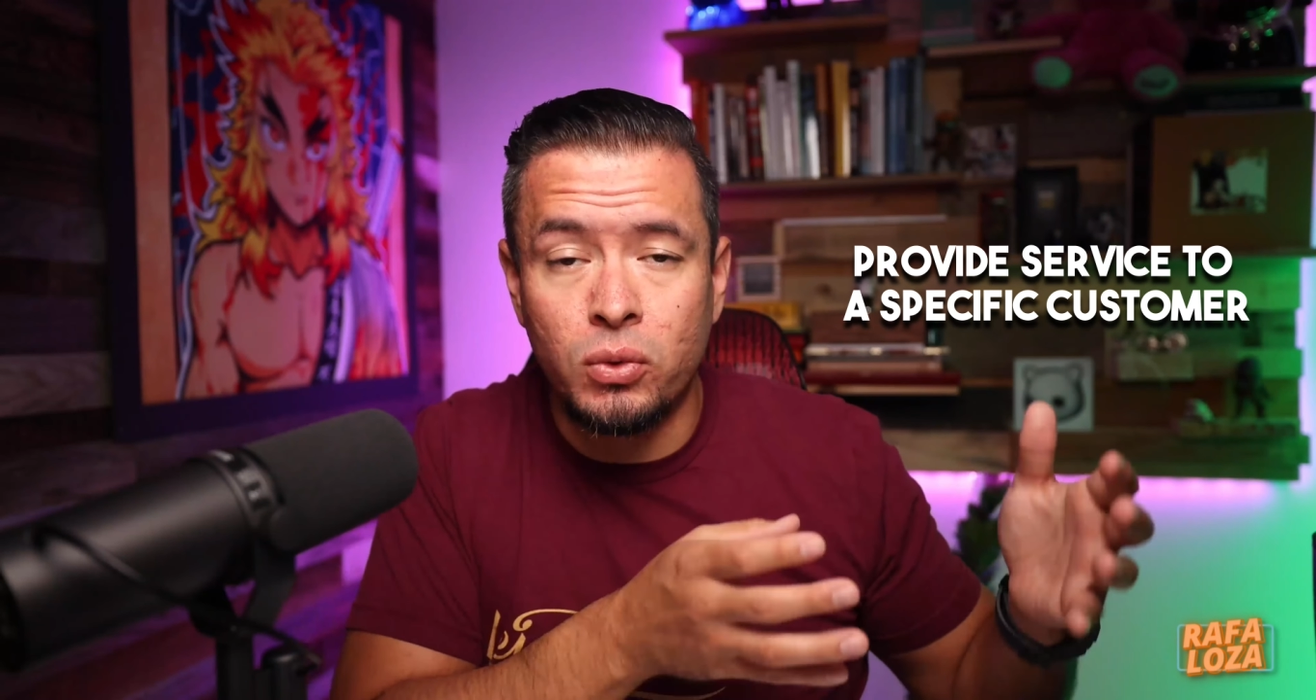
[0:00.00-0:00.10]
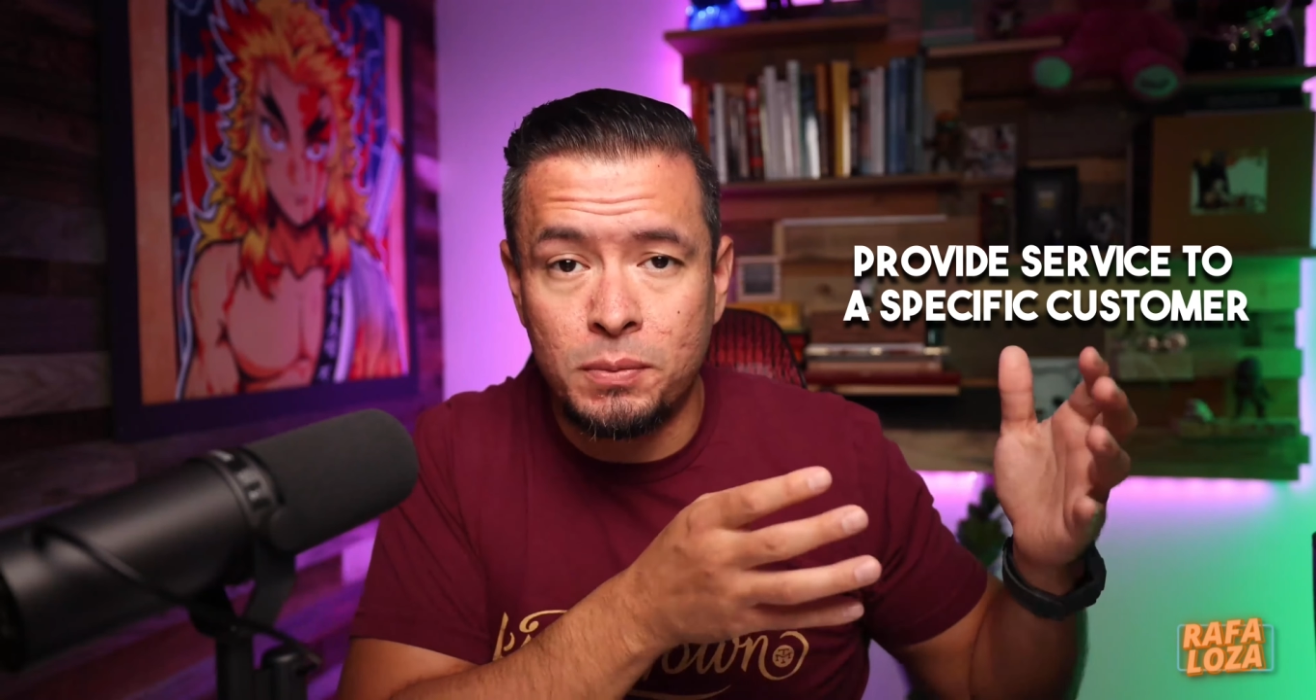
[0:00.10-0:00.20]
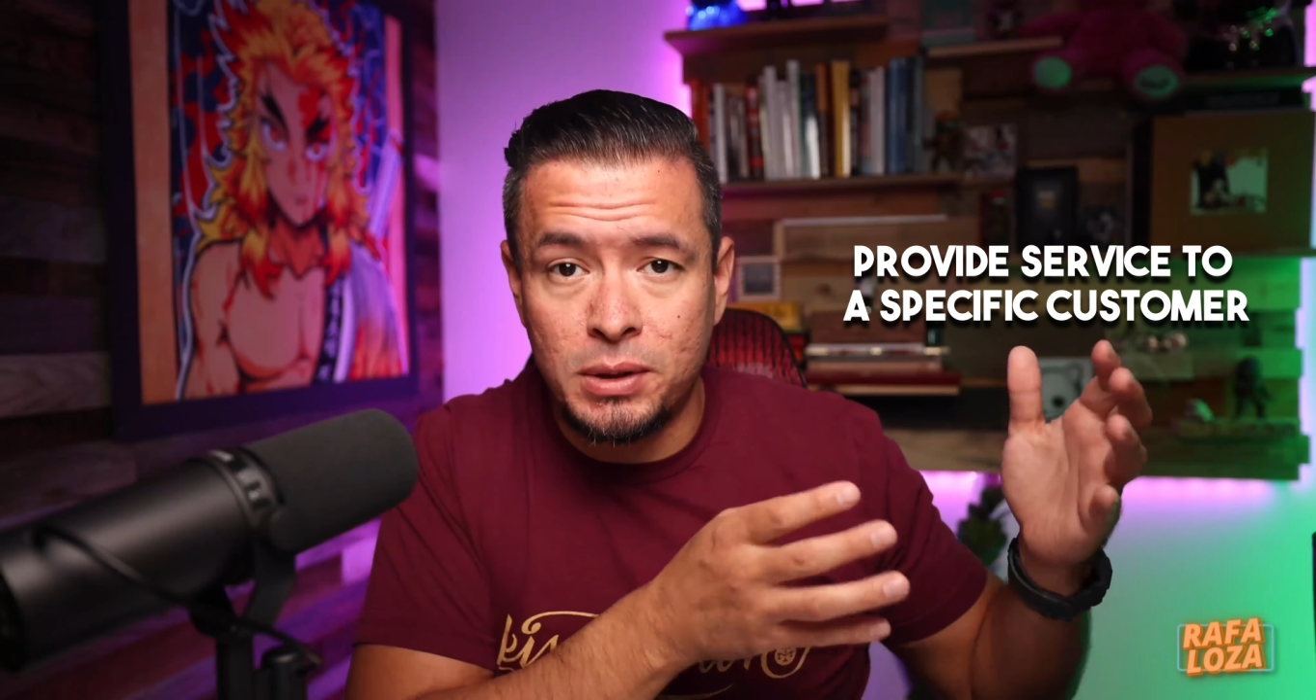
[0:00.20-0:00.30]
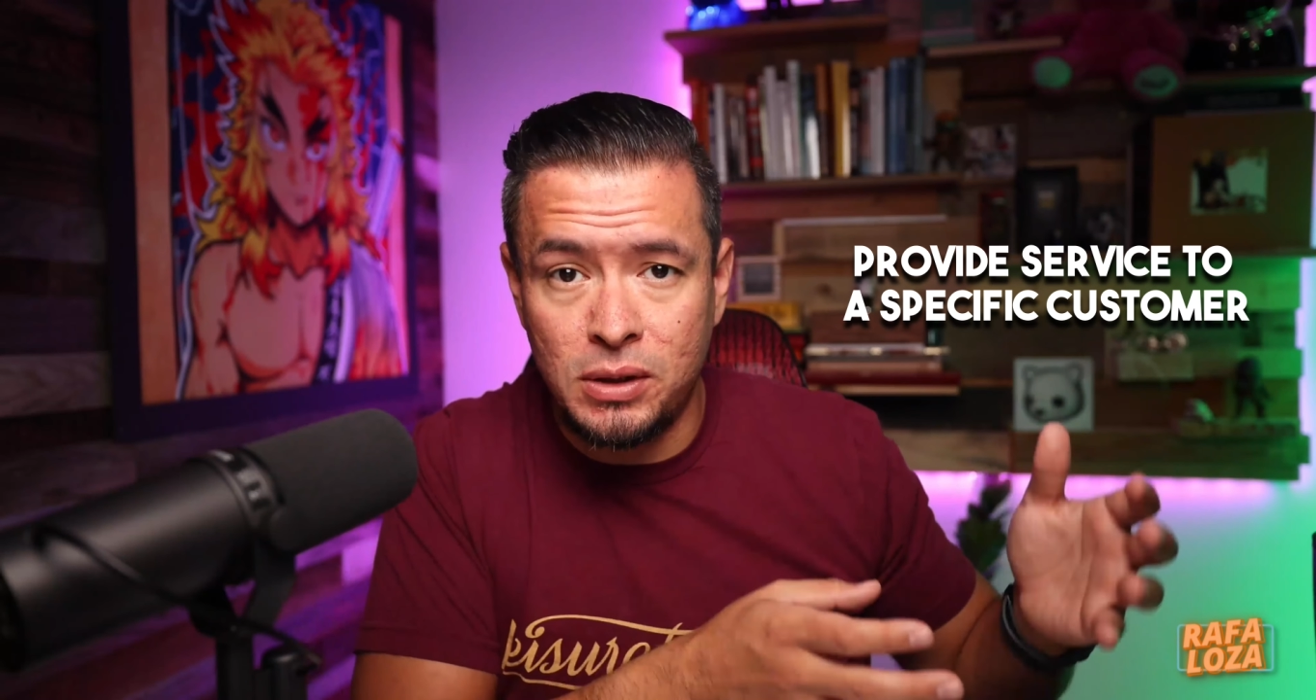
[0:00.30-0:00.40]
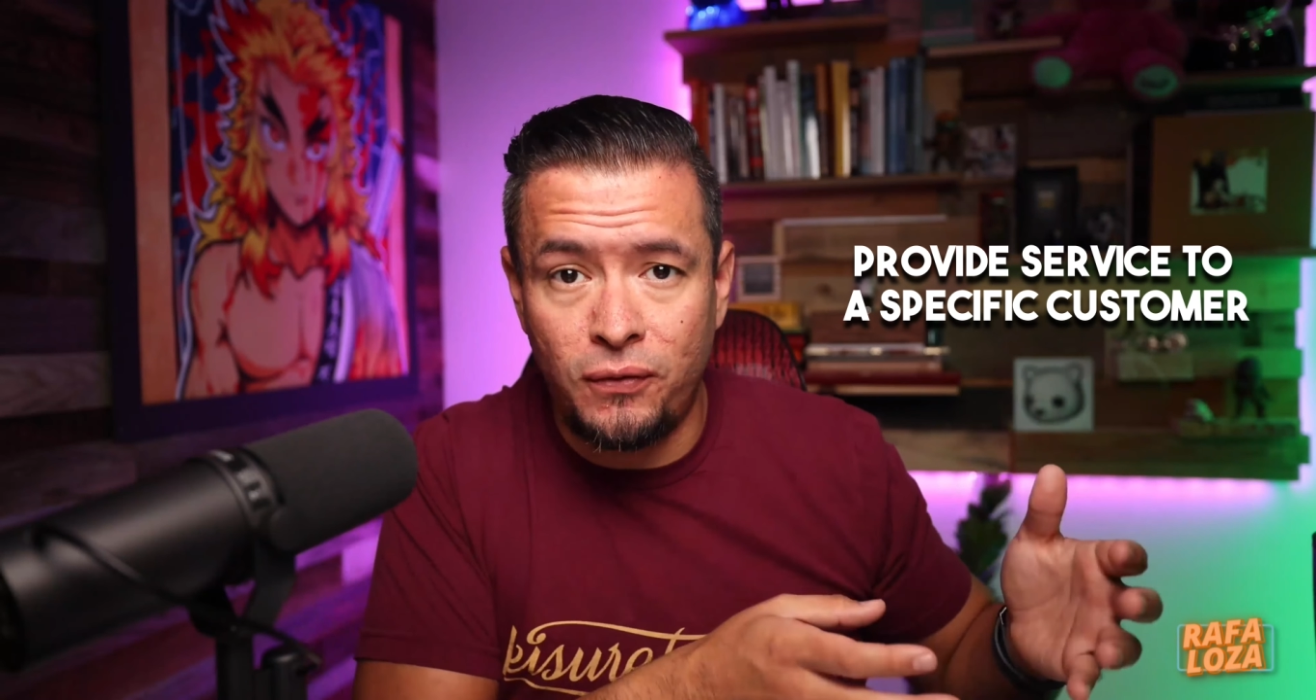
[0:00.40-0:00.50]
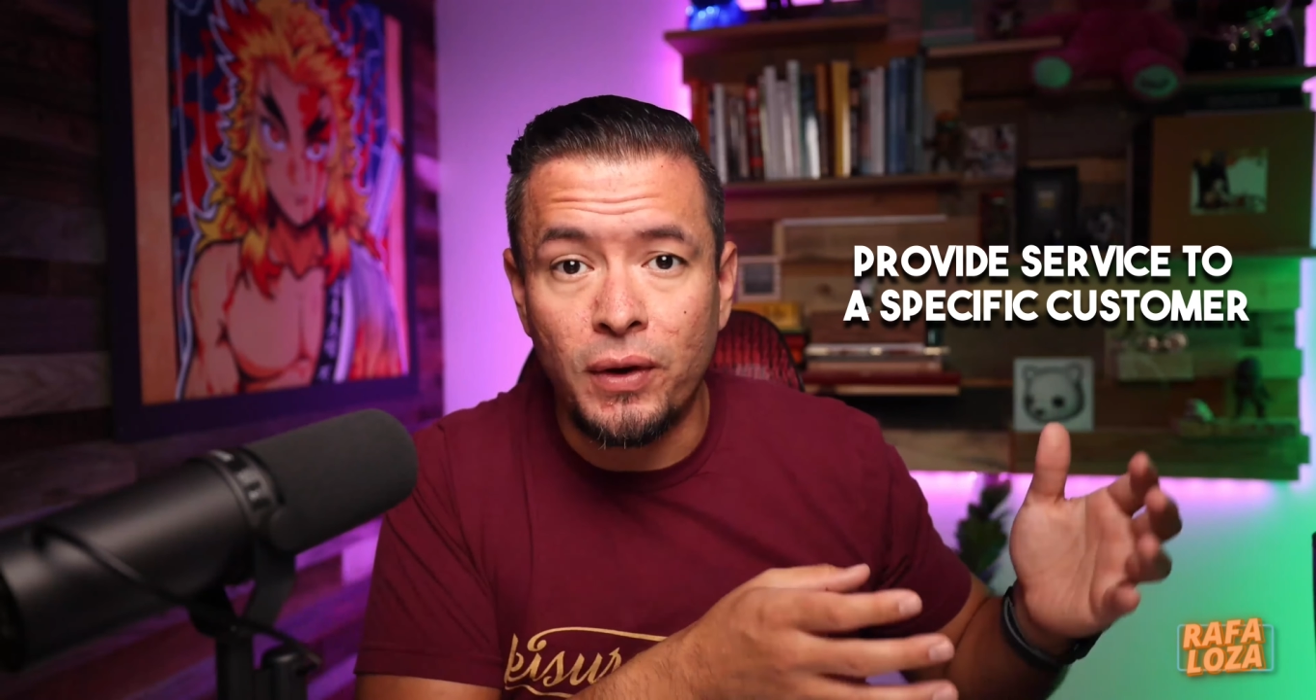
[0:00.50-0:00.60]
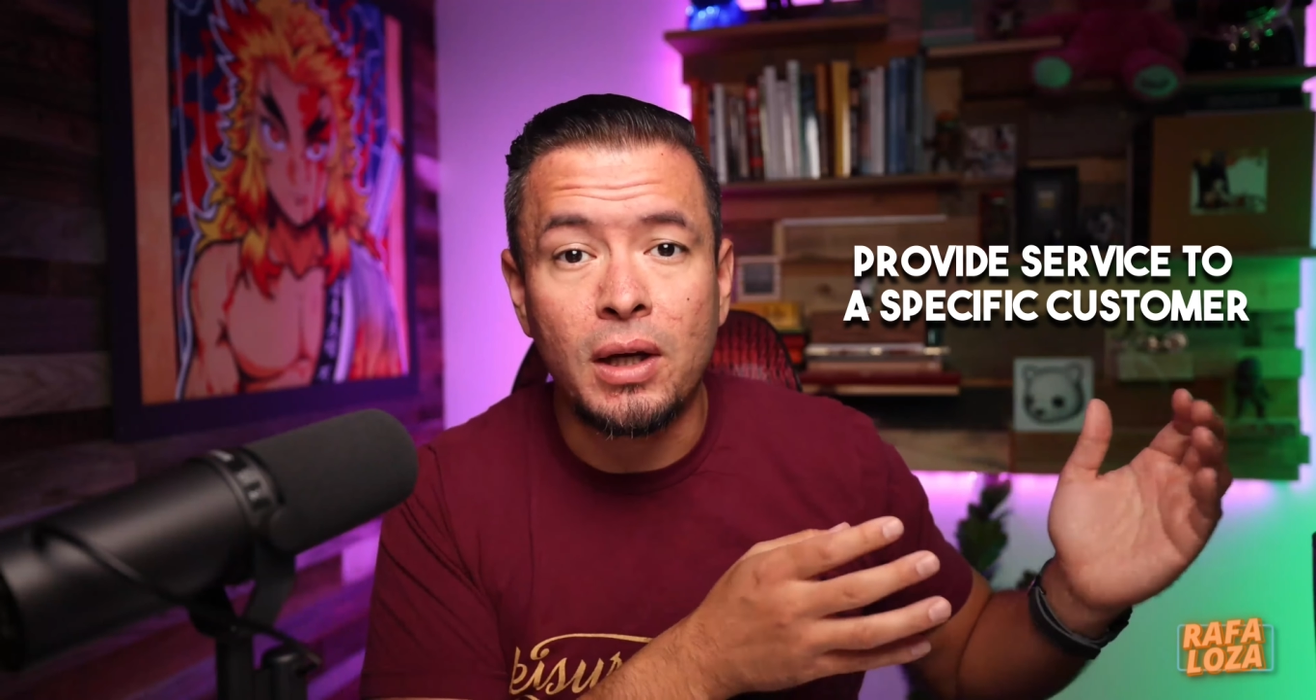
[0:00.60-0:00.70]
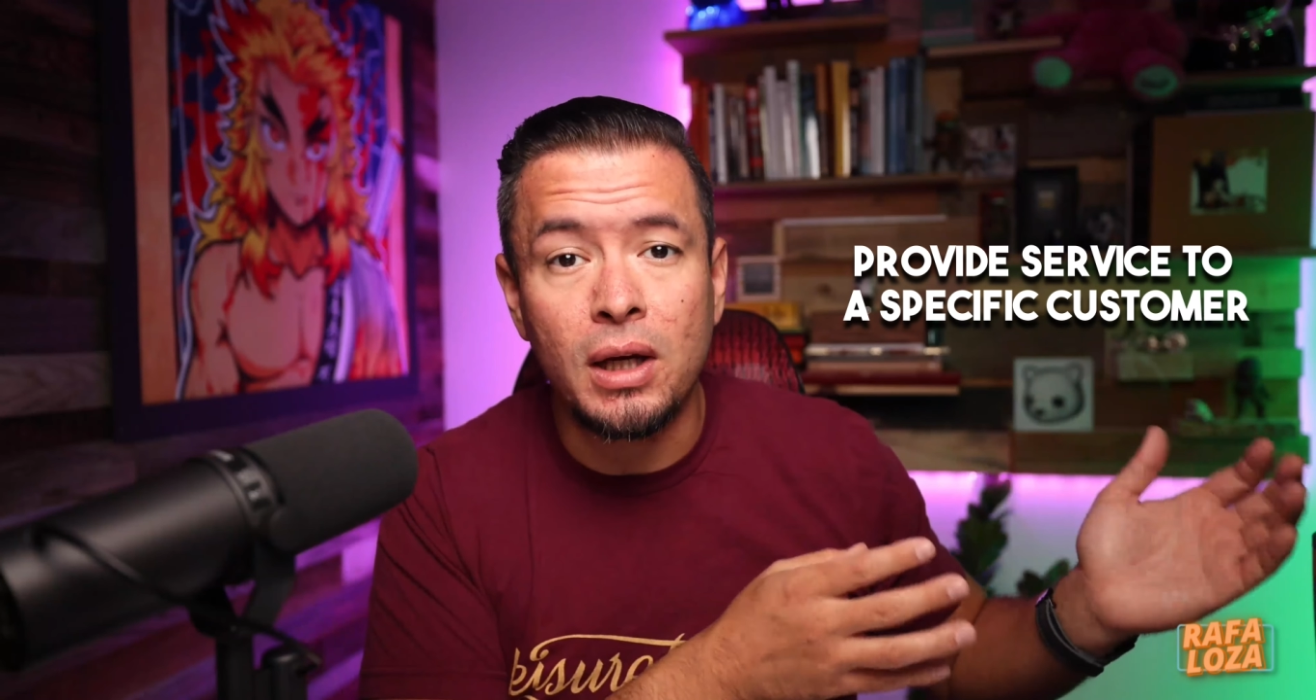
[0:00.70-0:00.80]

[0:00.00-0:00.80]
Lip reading: a specific